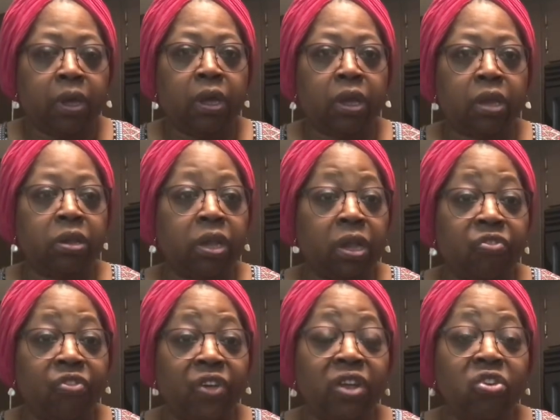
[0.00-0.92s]
And
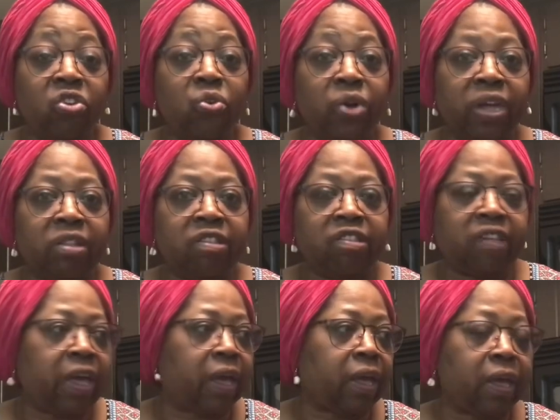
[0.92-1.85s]
and then you can
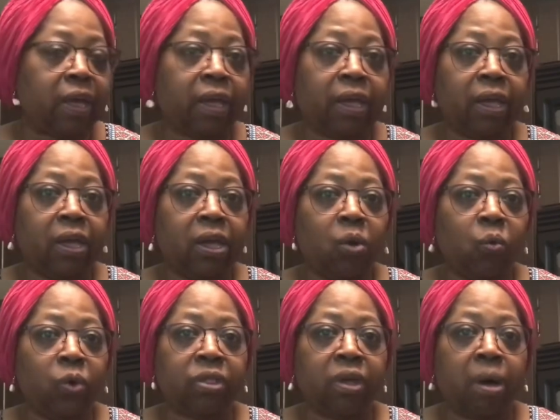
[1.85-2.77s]
say,
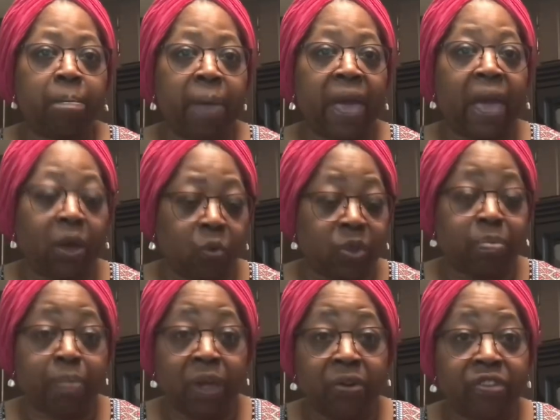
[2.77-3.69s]
with a bag
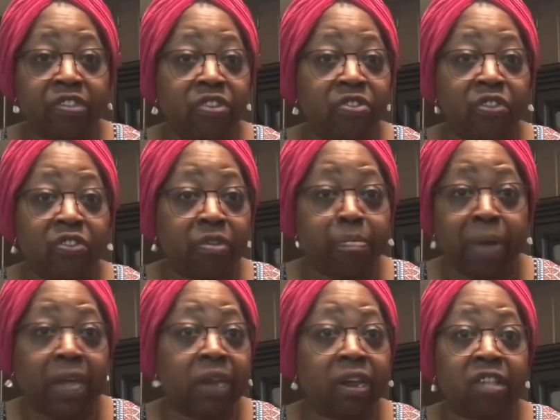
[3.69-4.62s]
with pair of scissors and
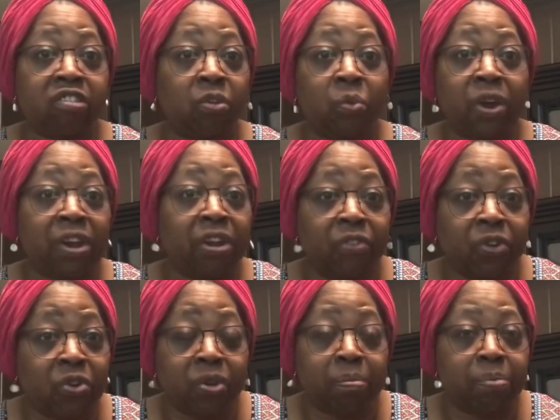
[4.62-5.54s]
band-aids or whatever
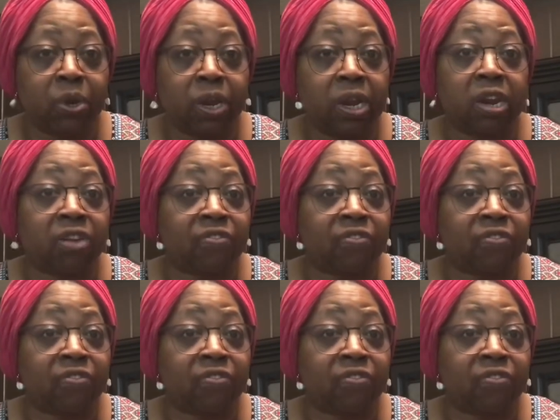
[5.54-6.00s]
you can put in it.